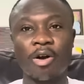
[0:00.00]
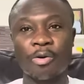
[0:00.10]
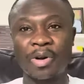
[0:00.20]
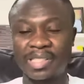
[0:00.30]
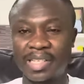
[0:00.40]

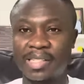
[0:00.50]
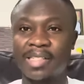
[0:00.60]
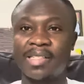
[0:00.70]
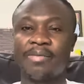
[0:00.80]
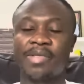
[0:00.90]

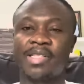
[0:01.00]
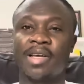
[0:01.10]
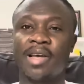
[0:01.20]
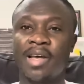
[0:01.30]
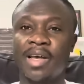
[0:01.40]
criticisms
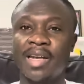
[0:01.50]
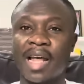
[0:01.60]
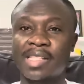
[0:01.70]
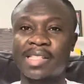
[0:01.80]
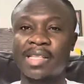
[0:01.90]

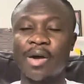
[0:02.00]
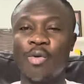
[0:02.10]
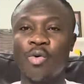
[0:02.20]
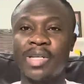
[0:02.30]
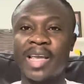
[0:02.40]
that
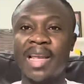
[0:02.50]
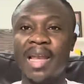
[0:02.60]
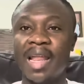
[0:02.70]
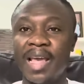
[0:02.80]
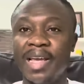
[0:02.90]
they
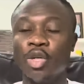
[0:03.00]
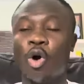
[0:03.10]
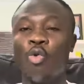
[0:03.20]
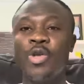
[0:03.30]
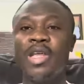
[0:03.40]
laid
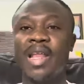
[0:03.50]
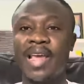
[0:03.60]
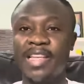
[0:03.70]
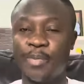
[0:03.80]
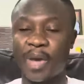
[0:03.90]
or we
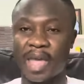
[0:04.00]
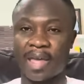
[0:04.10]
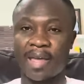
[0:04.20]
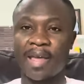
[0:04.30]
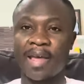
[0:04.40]
laid bare,
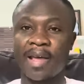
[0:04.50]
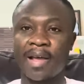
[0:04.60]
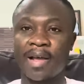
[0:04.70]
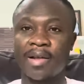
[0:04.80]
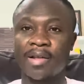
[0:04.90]

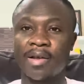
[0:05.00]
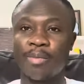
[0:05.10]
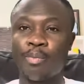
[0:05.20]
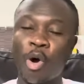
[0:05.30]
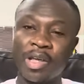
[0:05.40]

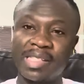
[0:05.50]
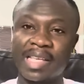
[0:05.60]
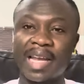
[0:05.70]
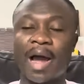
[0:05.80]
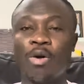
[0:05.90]

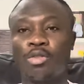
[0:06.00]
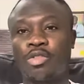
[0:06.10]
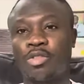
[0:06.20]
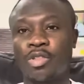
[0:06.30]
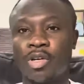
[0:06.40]
pointed out
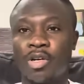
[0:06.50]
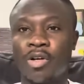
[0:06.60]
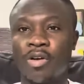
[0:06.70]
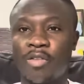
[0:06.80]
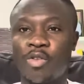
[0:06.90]

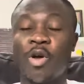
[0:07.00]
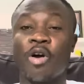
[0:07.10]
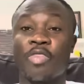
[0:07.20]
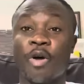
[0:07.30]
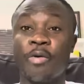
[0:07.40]
to the
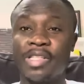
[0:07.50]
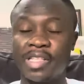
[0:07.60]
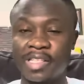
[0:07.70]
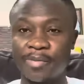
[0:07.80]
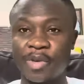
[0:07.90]

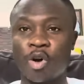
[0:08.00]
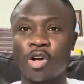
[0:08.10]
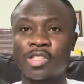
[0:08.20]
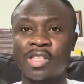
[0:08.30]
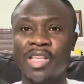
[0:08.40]
authorities,
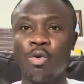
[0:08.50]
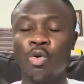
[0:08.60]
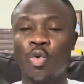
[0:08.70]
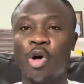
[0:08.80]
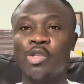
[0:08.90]
because you would
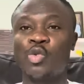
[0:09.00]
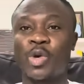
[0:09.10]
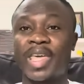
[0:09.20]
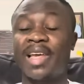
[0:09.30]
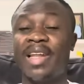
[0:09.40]
want to
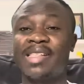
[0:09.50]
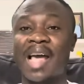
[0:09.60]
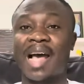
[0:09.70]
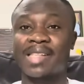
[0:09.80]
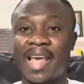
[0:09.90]
kill it
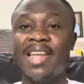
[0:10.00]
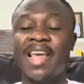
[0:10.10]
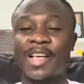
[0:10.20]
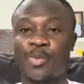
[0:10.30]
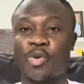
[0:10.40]
as early
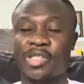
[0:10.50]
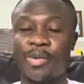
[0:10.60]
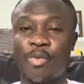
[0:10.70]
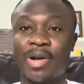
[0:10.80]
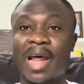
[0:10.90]
as
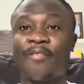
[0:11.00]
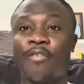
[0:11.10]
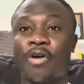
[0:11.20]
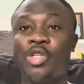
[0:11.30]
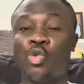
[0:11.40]
possible than
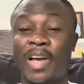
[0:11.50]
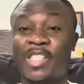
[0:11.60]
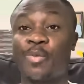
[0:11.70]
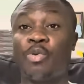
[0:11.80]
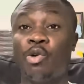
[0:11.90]
for it to
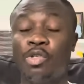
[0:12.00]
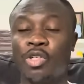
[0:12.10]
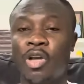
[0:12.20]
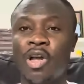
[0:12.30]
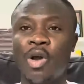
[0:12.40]
explode
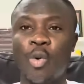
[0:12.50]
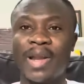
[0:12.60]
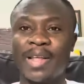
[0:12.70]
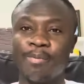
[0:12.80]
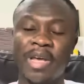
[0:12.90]
when
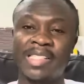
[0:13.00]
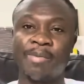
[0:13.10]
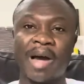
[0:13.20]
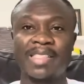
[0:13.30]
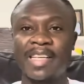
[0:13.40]
it
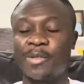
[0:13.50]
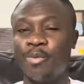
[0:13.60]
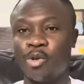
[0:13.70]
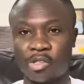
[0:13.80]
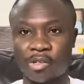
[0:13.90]
matters
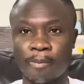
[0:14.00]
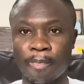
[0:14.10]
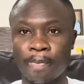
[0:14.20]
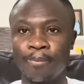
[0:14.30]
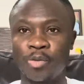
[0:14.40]
most.
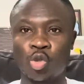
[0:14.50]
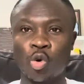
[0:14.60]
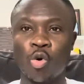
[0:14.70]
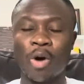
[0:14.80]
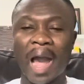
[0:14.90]

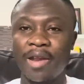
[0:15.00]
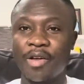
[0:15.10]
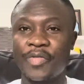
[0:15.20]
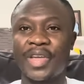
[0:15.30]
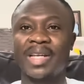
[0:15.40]
So I
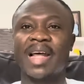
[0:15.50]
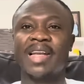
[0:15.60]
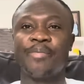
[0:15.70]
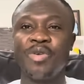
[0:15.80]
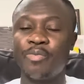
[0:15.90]
don't think that
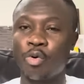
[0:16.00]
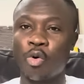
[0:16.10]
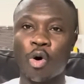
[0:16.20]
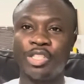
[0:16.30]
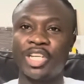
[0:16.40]
the
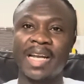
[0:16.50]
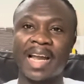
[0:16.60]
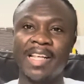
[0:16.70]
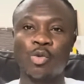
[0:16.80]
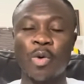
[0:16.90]
people or
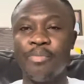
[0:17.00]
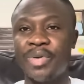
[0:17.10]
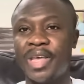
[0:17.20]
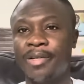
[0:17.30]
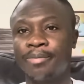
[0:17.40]
journalists were
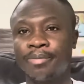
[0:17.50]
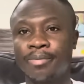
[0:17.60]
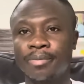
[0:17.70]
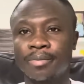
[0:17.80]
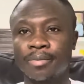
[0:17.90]
being
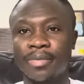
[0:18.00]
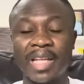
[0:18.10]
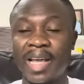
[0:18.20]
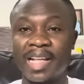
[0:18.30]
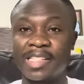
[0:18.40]

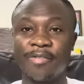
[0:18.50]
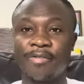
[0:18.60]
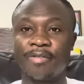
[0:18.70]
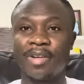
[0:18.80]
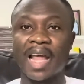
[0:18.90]
negative.
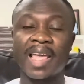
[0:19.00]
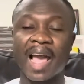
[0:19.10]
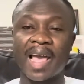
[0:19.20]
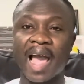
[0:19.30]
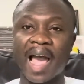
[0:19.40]
Like
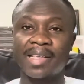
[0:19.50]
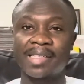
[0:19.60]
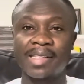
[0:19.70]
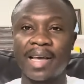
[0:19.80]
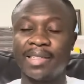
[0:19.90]
I
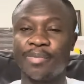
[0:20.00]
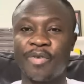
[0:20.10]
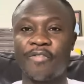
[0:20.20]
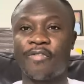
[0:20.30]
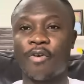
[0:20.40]
said
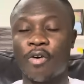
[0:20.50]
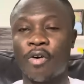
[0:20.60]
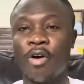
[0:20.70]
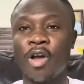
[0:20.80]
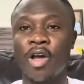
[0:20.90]

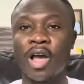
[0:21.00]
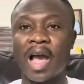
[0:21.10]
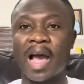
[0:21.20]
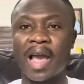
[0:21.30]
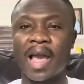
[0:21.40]
before,
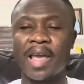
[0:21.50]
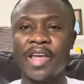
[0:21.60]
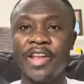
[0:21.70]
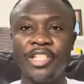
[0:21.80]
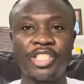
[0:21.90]

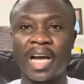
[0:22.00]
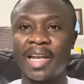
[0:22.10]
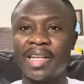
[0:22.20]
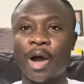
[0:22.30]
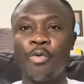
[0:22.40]

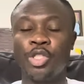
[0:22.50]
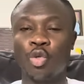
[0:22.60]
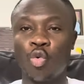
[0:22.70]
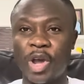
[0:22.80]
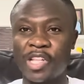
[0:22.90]
initially, that we
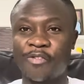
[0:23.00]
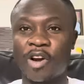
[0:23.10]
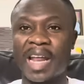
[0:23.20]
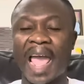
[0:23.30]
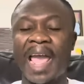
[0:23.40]
should wait for
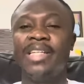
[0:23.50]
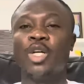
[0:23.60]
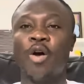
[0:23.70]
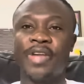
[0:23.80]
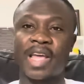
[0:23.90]
the end
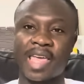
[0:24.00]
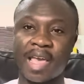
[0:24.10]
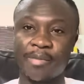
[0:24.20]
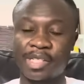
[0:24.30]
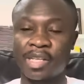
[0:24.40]
of the
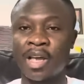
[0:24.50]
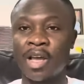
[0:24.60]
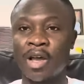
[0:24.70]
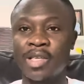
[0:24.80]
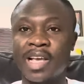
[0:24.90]
games.
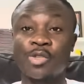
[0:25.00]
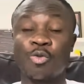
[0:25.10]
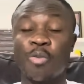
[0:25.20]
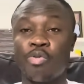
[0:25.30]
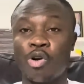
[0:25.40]
Just
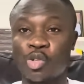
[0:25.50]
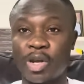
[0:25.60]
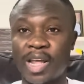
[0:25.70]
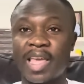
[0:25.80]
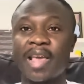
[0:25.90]
report on
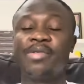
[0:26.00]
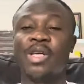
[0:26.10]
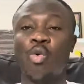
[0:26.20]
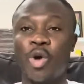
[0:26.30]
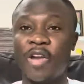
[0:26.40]
the games
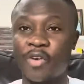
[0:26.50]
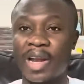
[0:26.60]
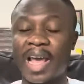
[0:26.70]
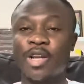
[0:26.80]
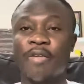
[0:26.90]
and wait for the
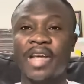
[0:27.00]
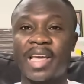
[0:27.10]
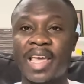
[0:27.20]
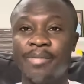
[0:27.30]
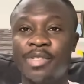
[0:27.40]
end of the
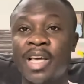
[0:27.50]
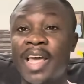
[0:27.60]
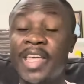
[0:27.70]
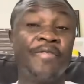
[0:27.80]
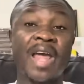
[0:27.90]
games.
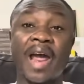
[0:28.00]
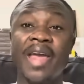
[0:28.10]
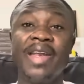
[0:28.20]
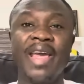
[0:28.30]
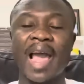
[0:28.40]
If there are
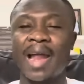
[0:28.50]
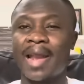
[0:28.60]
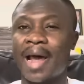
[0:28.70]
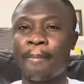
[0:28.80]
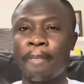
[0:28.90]
any
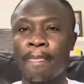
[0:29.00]
other